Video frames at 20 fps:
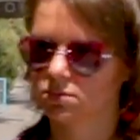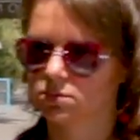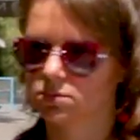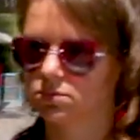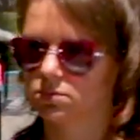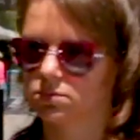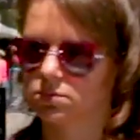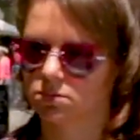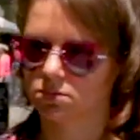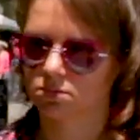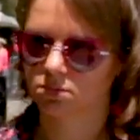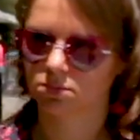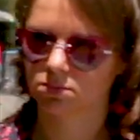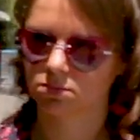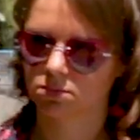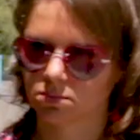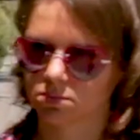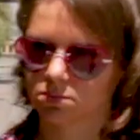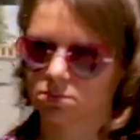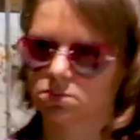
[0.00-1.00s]

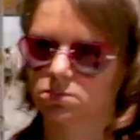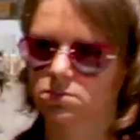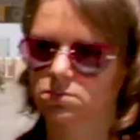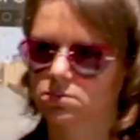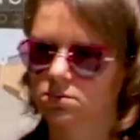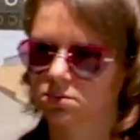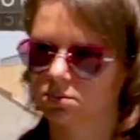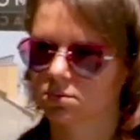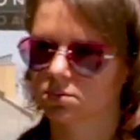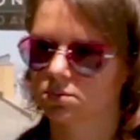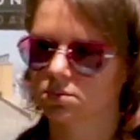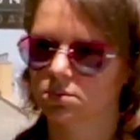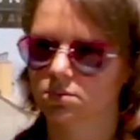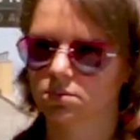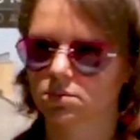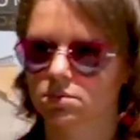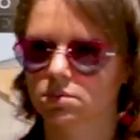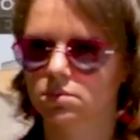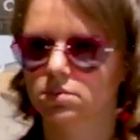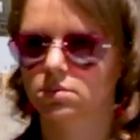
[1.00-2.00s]

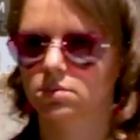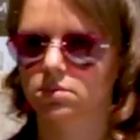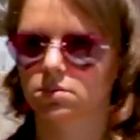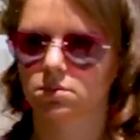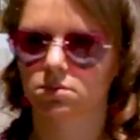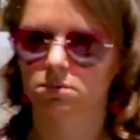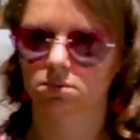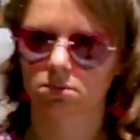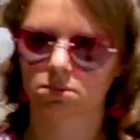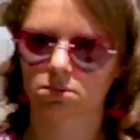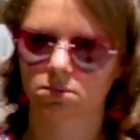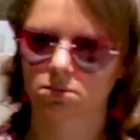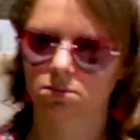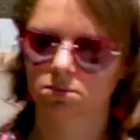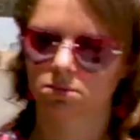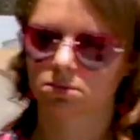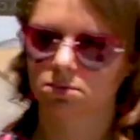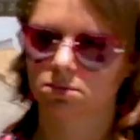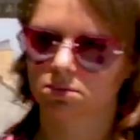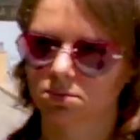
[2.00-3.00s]

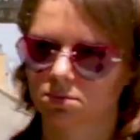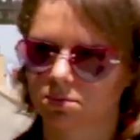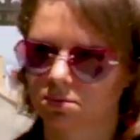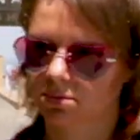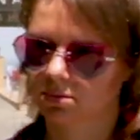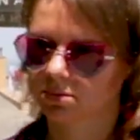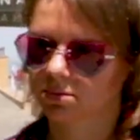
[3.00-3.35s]
[no speech]